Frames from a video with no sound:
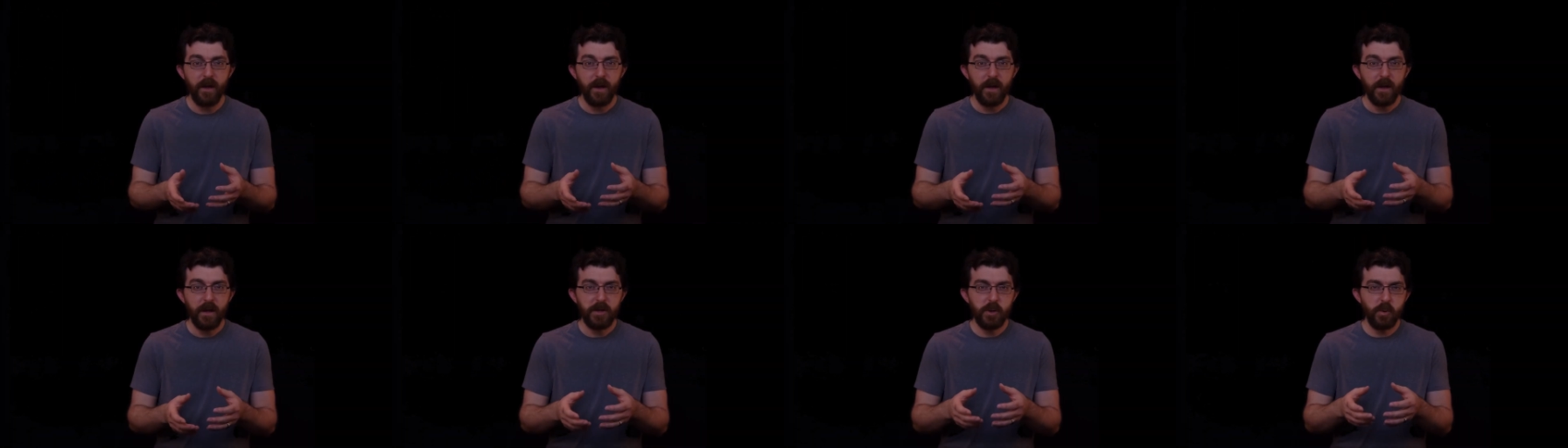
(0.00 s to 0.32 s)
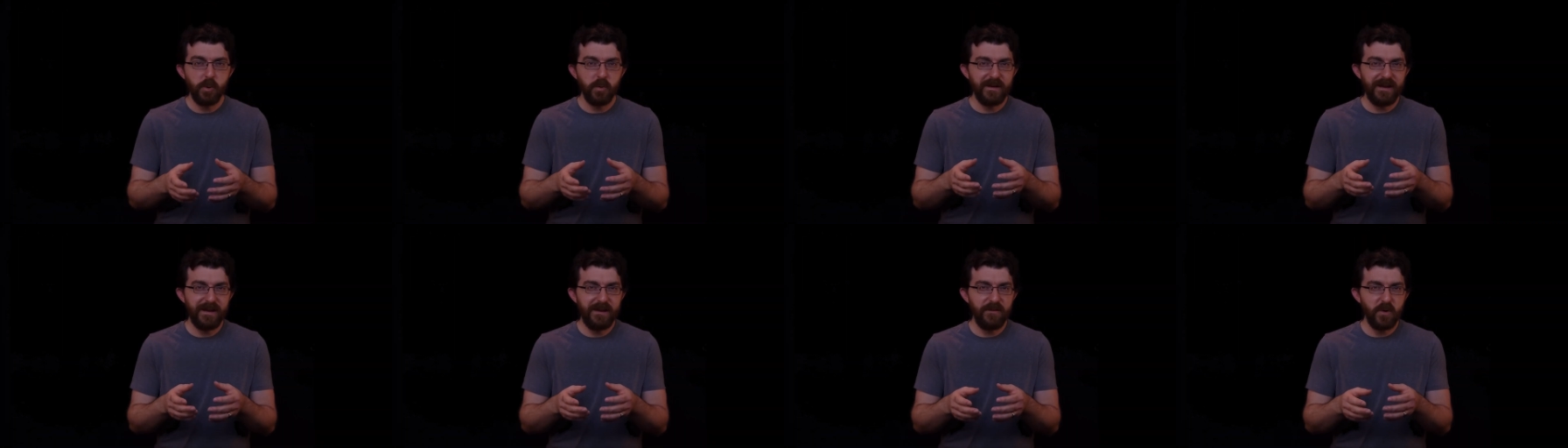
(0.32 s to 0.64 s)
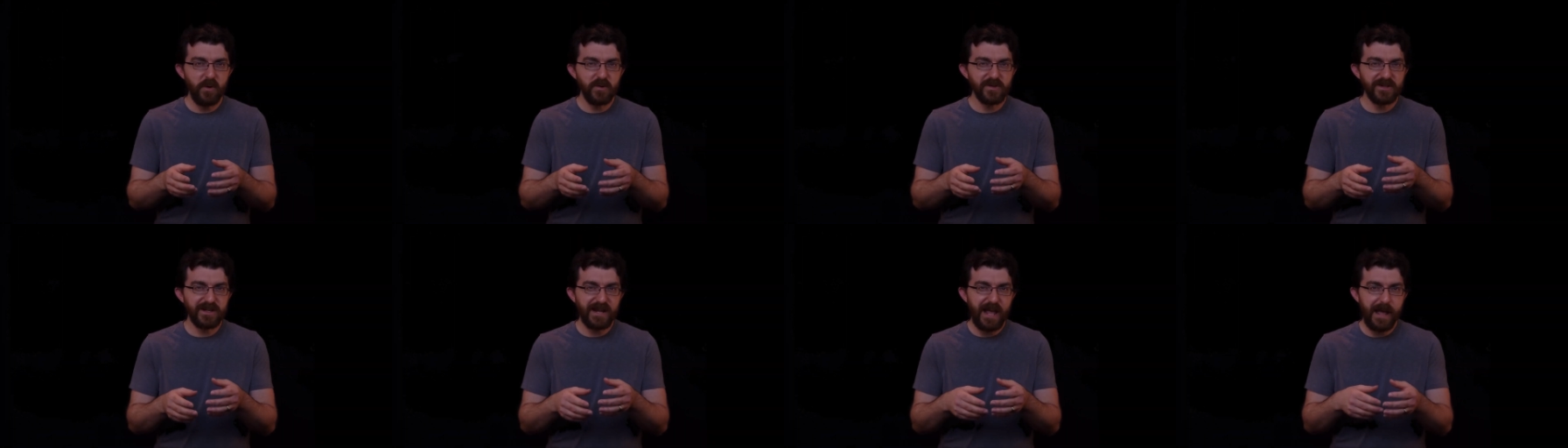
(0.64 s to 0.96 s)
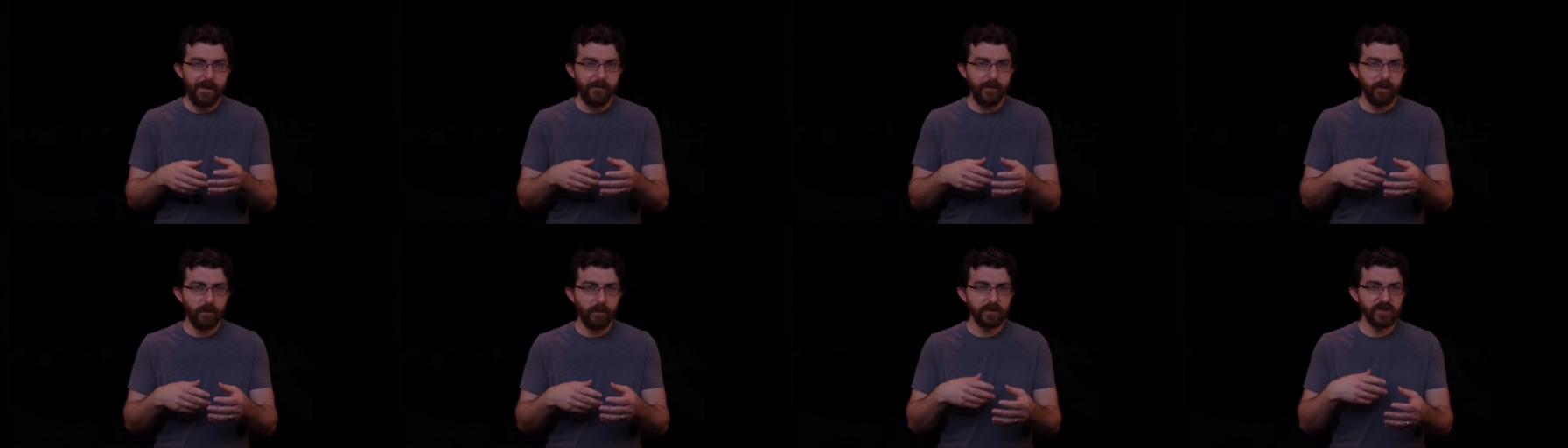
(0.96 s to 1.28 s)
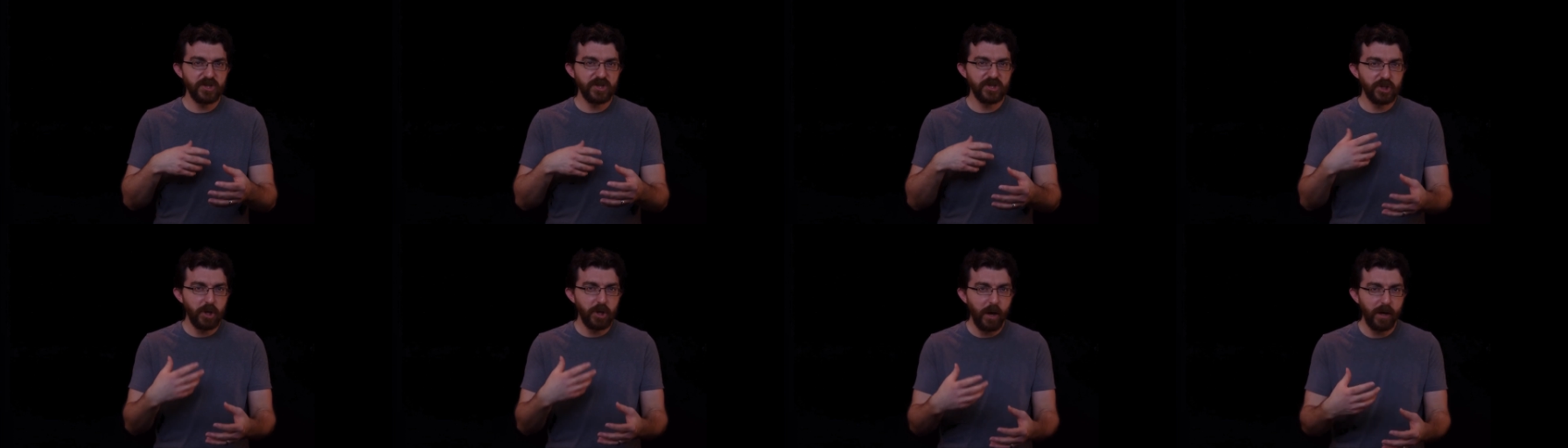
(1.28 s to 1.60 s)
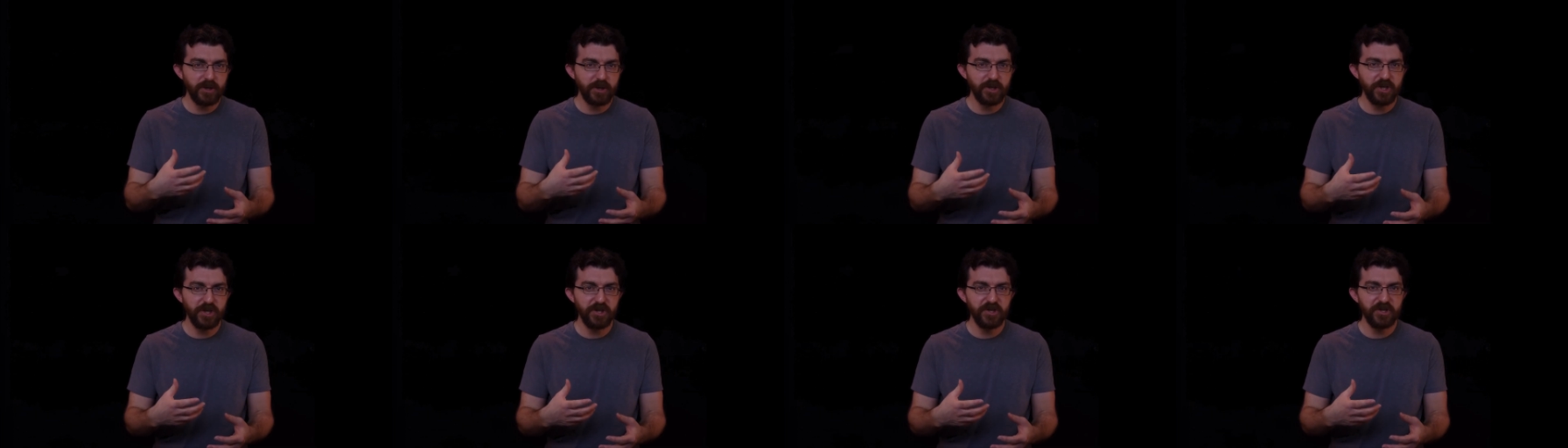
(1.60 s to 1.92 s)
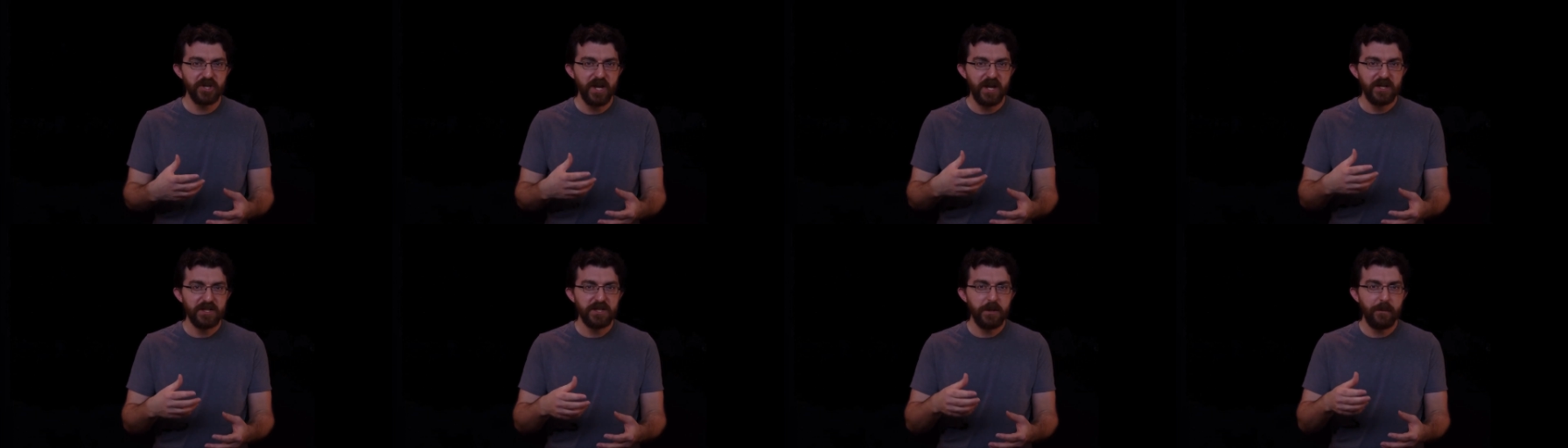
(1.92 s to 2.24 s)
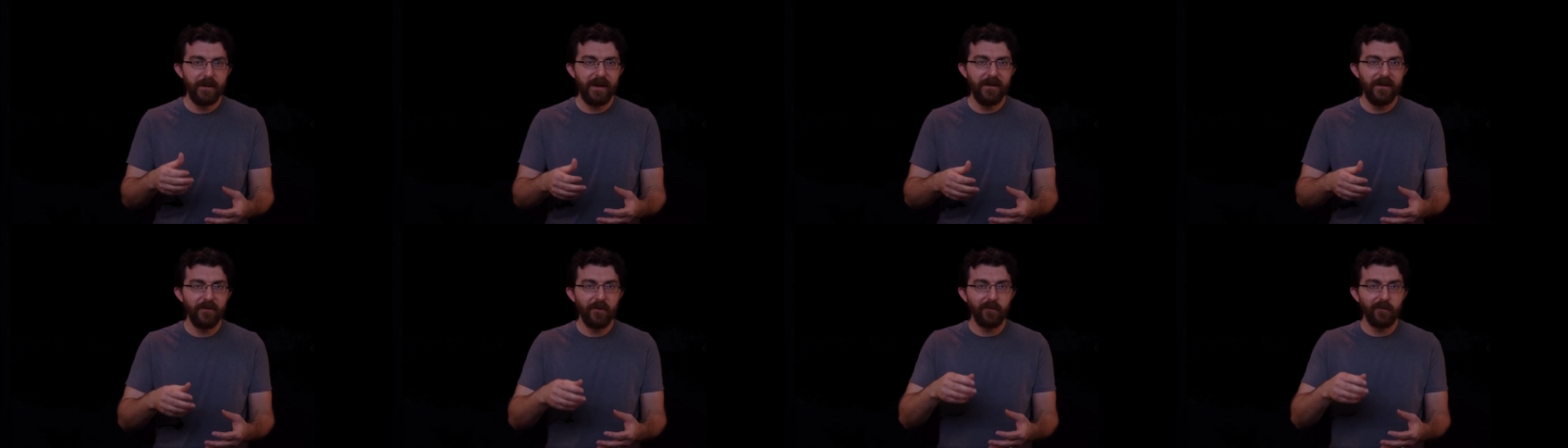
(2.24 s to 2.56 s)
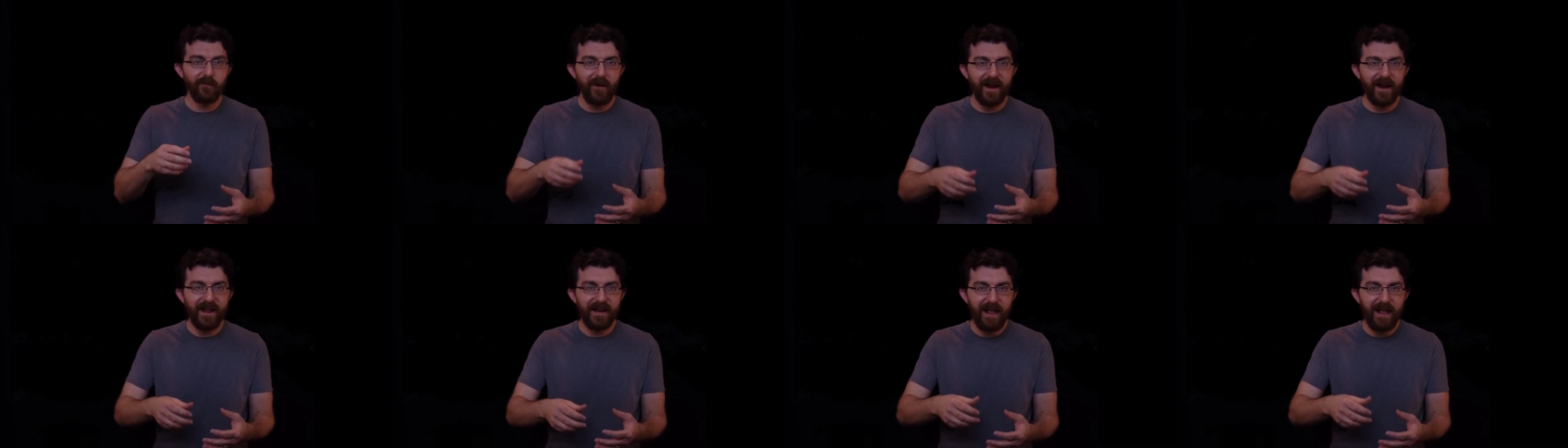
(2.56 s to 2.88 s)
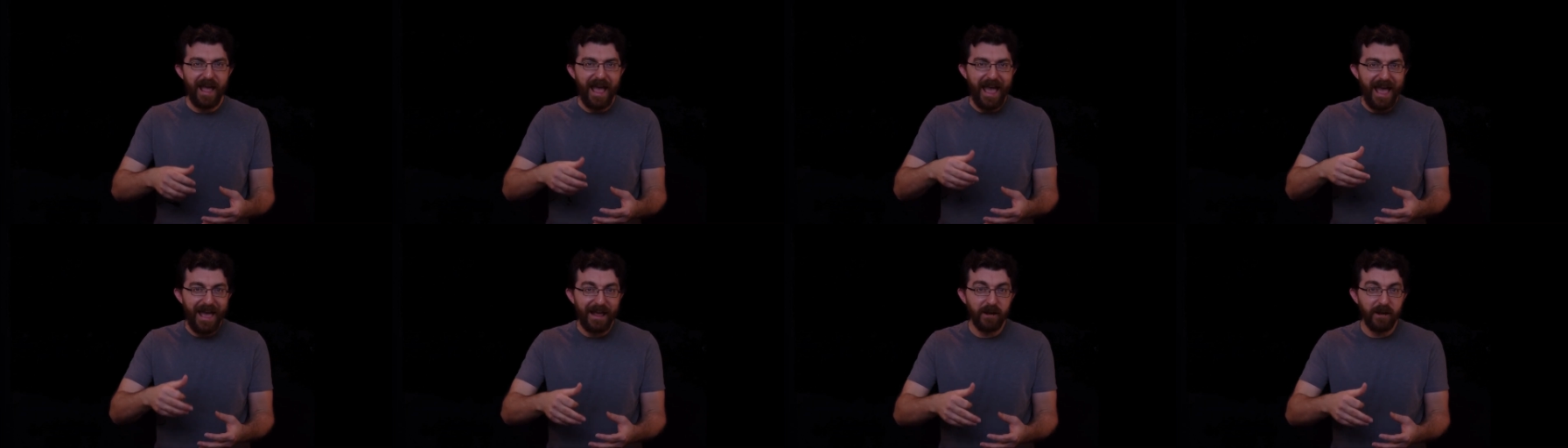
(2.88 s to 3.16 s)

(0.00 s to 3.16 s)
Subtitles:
You need those chemical structures to be in the right